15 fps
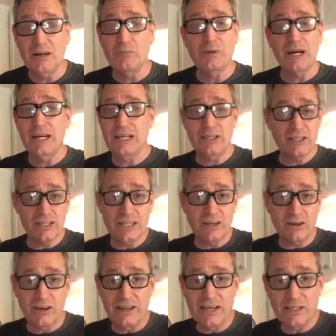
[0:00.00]
but you just get
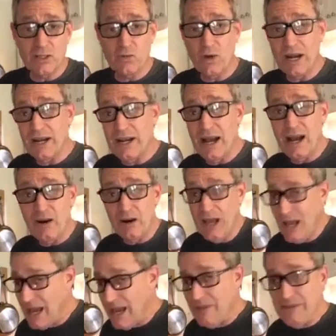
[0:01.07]
all that sweated out
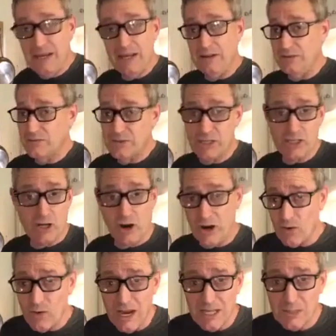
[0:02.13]
and then start
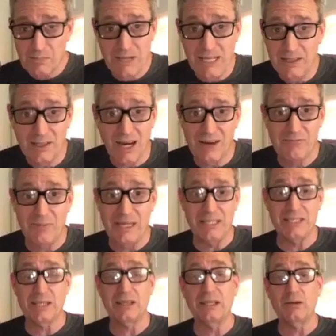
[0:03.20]
a rice pilaf,
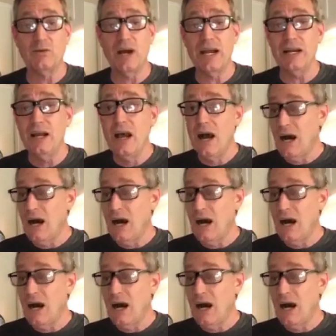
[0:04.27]
basically, right?